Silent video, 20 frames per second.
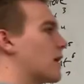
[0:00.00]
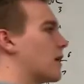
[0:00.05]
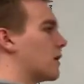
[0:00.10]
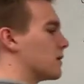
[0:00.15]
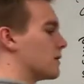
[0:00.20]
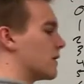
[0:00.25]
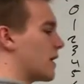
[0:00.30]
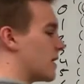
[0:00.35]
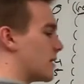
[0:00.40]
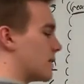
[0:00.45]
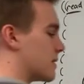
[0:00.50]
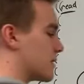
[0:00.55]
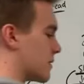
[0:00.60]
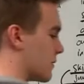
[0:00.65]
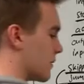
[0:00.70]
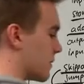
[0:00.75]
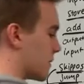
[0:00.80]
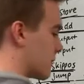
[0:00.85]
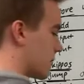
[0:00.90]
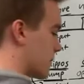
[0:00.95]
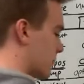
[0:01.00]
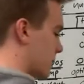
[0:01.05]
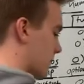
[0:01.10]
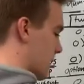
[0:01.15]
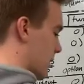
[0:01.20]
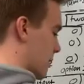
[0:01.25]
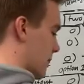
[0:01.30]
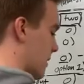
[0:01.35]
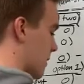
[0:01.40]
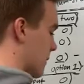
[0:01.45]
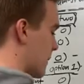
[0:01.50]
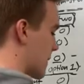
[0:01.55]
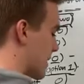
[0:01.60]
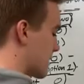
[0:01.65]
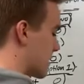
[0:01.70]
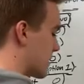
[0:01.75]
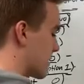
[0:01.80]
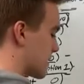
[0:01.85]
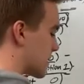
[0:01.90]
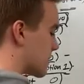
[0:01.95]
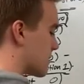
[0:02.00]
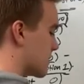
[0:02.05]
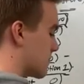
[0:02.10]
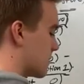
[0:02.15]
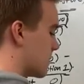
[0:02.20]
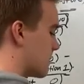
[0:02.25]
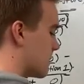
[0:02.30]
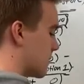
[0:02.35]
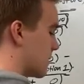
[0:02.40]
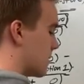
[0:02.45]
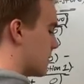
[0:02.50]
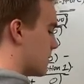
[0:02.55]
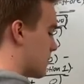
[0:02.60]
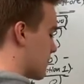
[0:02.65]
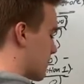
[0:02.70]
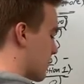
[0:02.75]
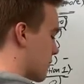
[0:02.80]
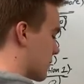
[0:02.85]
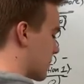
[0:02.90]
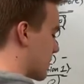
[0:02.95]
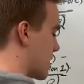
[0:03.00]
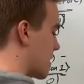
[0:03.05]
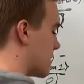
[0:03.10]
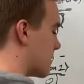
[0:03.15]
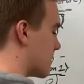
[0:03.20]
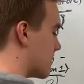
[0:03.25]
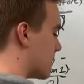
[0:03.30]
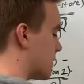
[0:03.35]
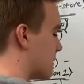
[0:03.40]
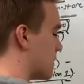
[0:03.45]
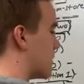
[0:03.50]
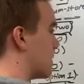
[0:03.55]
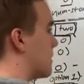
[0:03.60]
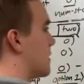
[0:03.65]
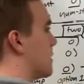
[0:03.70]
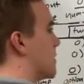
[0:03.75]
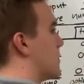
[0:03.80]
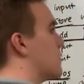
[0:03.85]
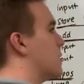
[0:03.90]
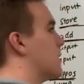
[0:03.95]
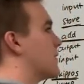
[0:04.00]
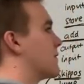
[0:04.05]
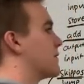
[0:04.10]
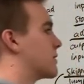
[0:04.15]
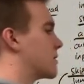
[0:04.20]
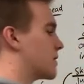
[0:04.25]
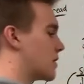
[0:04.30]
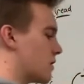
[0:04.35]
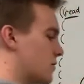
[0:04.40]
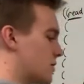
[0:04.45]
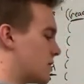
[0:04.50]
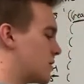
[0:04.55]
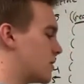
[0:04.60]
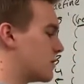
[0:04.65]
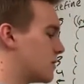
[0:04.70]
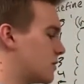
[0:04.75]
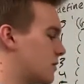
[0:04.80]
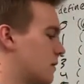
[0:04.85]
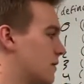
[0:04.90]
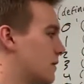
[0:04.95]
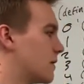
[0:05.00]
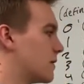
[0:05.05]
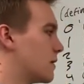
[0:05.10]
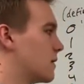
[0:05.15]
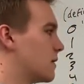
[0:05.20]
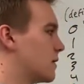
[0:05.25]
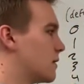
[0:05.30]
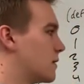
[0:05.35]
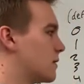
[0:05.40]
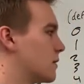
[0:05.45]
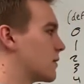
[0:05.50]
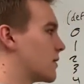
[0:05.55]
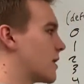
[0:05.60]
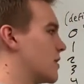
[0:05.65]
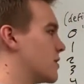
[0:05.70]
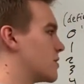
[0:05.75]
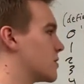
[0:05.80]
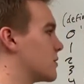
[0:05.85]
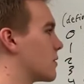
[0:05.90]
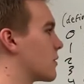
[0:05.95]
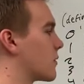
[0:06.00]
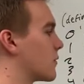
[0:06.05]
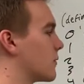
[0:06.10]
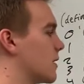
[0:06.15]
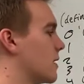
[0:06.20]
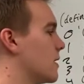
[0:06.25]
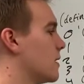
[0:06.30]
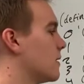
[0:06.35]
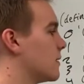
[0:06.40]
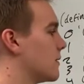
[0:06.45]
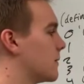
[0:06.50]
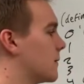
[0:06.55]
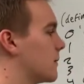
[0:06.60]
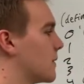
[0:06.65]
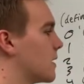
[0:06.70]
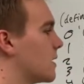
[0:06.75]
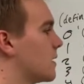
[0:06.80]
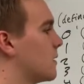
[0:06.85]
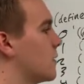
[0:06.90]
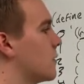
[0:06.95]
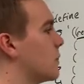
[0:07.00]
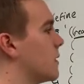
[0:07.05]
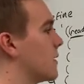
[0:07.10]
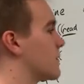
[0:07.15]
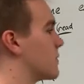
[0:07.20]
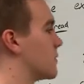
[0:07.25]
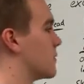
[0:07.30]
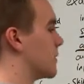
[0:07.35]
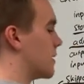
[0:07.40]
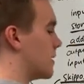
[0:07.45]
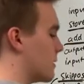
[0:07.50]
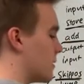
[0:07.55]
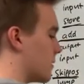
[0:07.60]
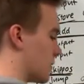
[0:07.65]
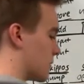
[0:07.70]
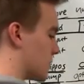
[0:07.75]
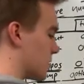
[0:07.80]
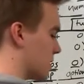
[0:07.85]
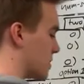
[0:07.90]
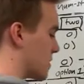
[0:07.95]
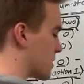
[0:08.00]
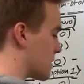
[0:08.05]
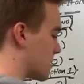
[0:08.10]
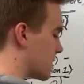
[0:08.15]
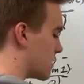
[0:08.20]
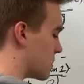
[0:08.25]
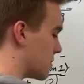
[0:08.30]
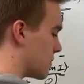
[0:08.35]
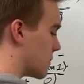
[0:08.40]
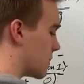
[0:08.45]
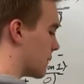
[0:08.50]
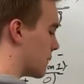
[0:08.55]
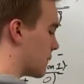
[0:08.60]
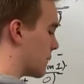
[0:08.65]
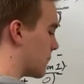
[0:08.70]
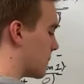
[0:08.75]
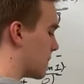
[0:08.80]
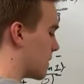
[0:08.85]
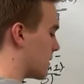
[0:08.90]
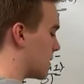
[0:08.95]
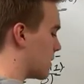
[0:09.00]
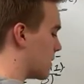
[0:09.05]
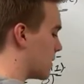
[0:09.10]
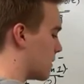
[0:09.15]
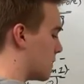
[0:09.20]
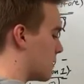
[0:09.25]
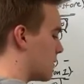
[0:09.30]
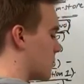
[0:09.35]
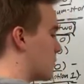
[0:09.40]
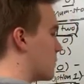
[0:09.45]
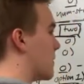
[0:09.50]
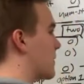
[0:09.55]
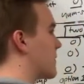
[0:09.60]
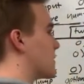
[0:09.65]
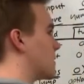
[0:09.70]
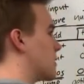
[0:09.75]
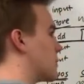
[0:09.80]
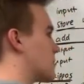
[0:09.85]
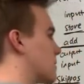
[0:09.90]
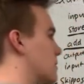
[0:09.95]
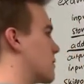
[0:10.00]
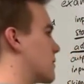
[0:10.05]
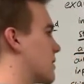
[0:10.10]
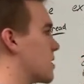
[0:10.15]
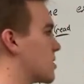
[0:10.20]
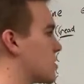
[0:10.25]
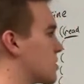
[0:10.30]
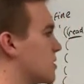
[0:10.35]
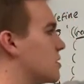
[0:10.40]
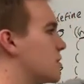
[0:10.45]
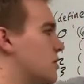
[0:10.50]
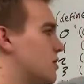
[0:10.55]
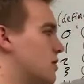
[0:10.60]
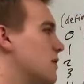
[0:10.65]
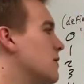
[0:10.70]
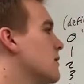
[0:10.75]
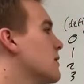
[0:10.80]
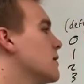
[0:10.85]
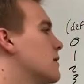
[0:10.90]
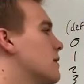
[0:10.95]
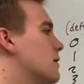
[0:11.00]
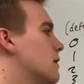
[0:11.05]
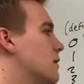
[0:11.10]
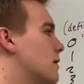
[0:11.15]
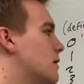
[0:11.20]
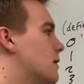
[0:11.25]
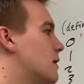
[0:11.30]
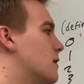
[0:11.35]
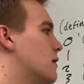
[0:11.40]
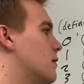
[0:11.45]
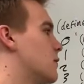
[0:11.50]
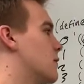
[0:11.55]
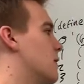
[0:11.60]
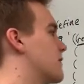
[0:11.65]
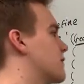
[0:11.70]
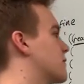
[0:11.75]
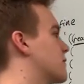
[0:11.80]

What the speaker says: our line. So I'll make this 3. We have to go to location 3. We have to read, or I'll change it to 2. We have to go to location 2. We have